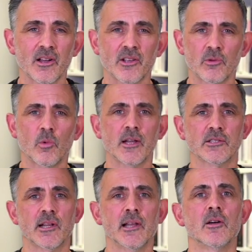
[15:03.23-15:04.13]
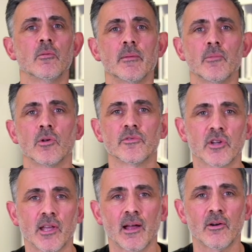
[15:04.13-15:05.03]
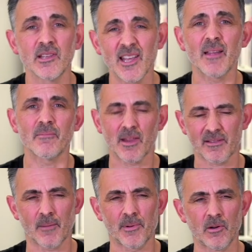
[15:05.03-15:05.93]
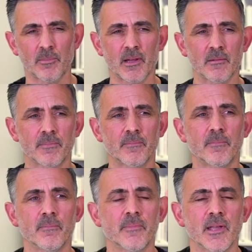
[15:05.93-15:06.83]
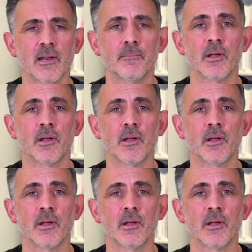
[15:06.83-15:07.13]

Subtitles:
I kind of worked on it a little bit more and took it out. And yeah, messed it up a little bit at the beginning.